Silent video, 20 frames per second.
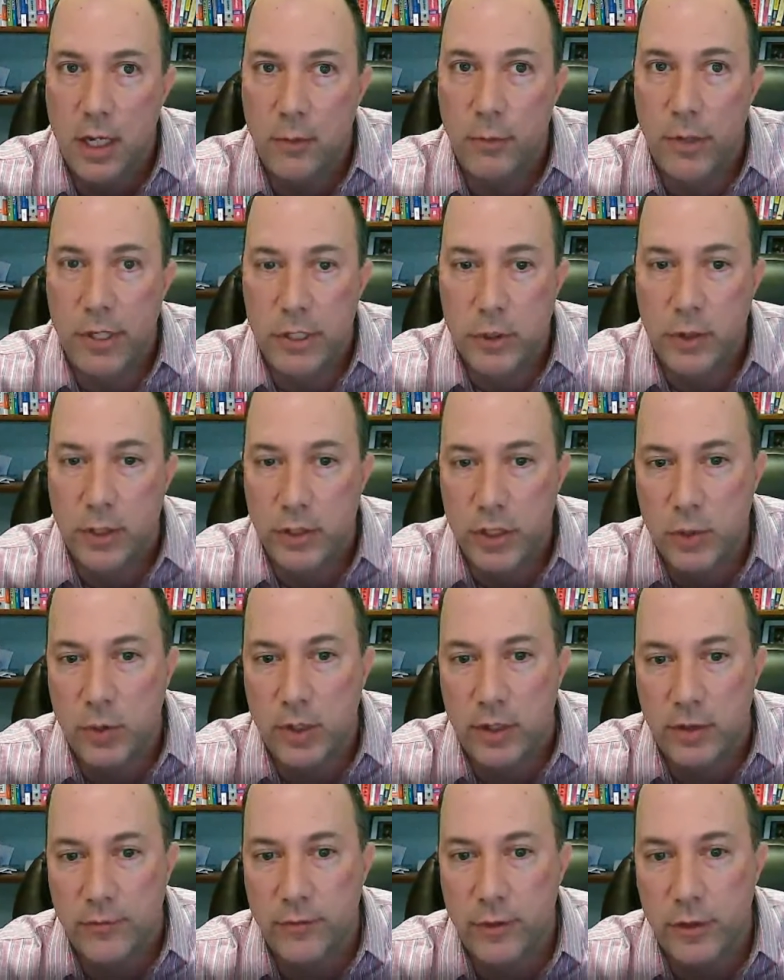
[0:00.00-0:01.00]
But you can do
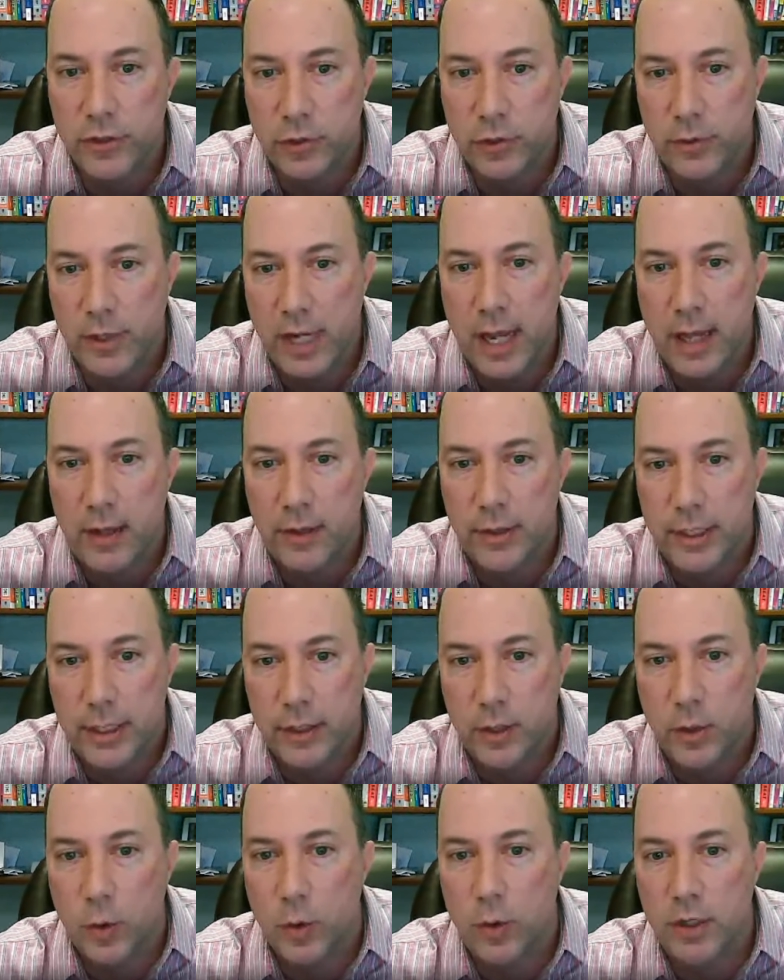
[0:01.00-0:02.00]
it in virtual reality.
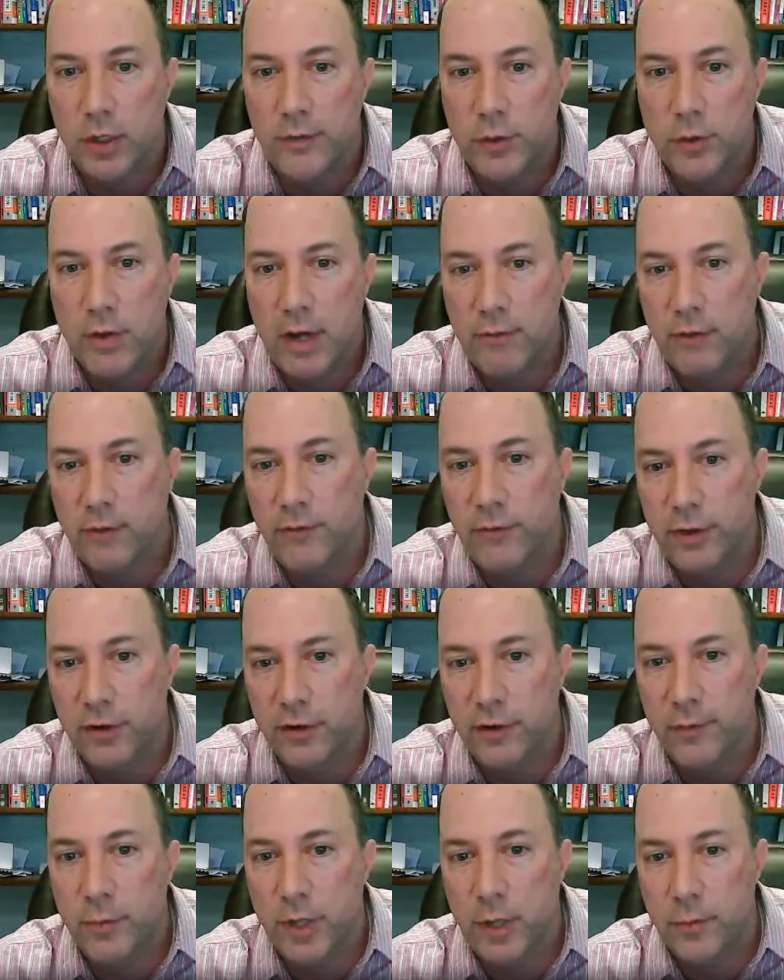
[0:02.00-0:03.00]
Or if you have a fear
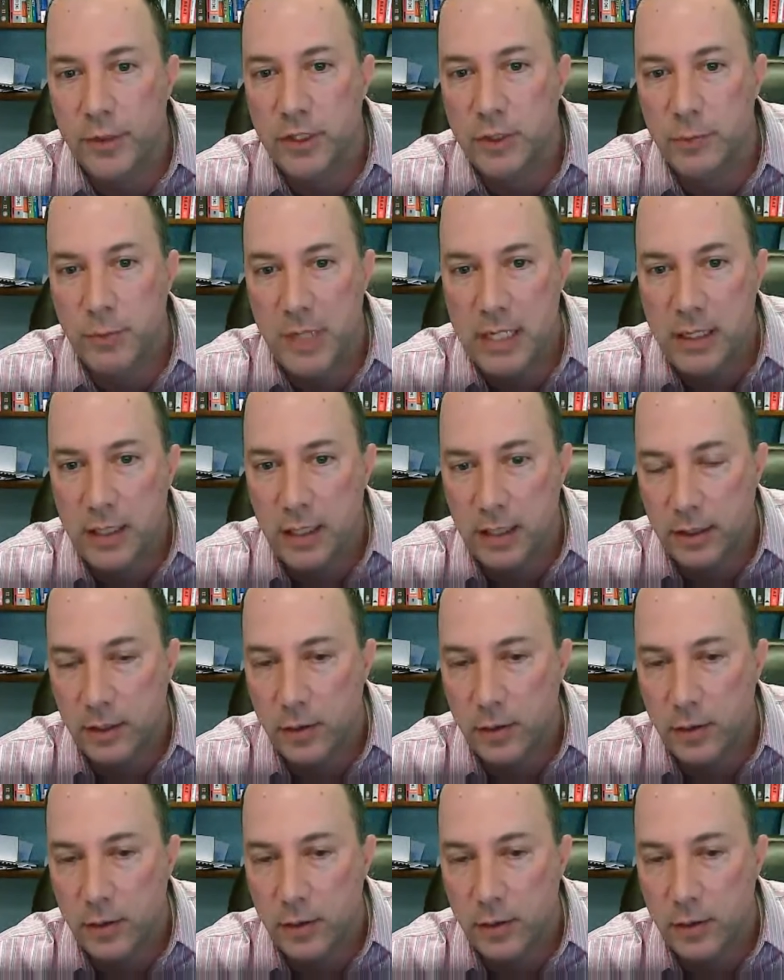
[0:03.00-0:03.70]
of public speaking,